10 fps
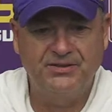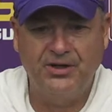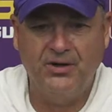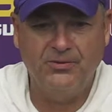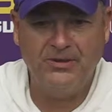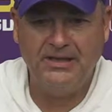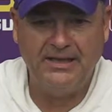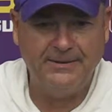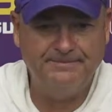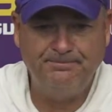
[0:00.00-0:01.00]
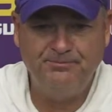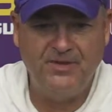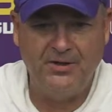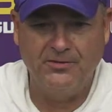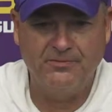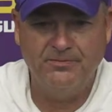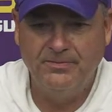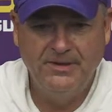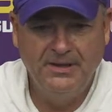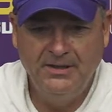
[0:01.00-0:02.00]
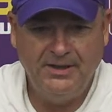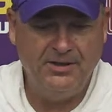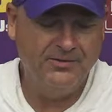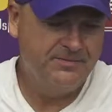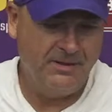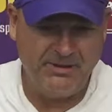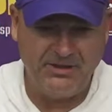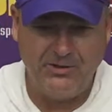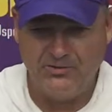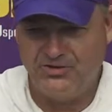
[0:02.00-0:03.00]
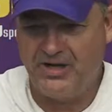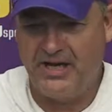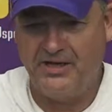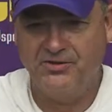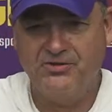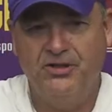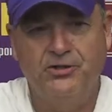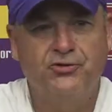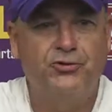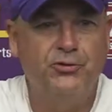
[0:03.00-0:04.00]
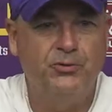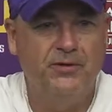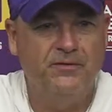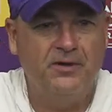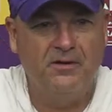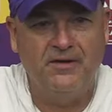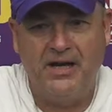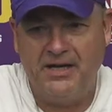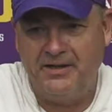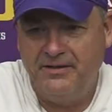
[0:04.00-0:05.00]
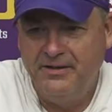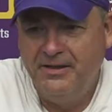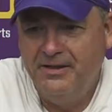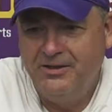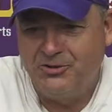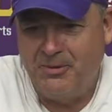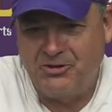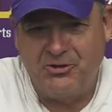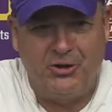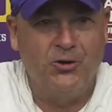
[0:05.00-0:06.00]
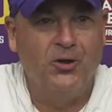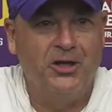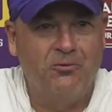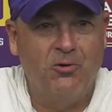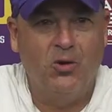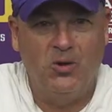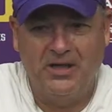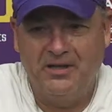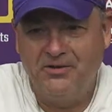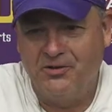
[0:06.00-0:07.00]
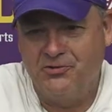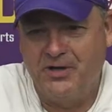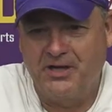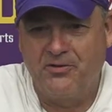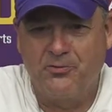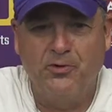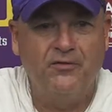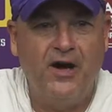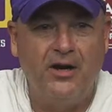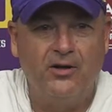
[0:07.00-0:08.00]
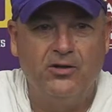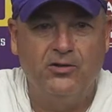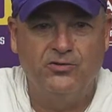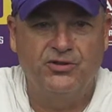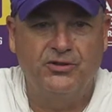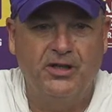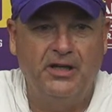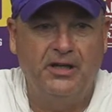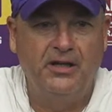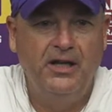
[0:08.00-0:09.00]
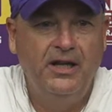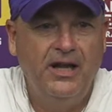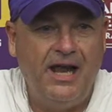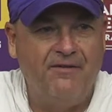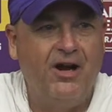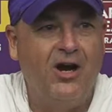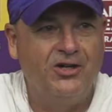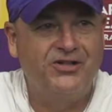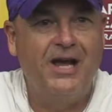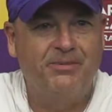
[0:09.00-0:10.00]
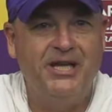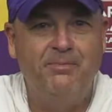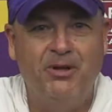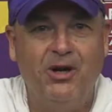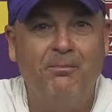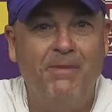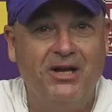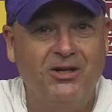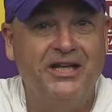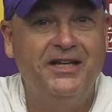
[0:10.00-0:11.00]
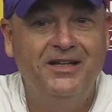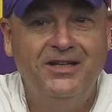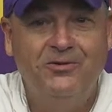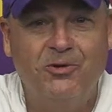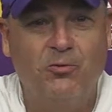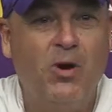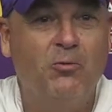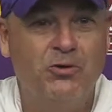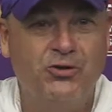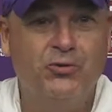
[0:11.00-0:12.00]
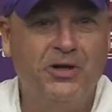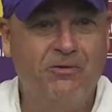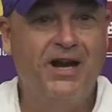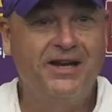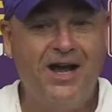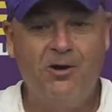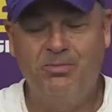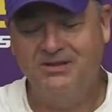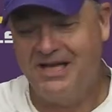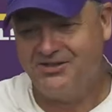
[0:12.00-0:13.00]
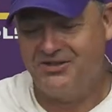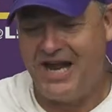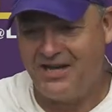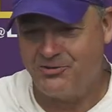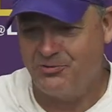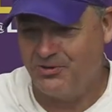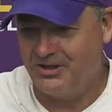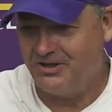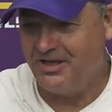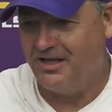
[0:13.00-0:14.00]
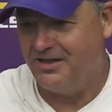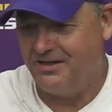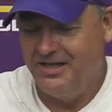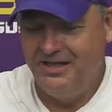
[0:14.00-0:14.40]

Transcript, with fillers: You know, um, they're you know, I mean, the old saying is, is true of, of any, especially early enrollee. They're drinking through a fire hose and, and having a hard time keeping up mentally with what we're doing right now, but that's natural. And, and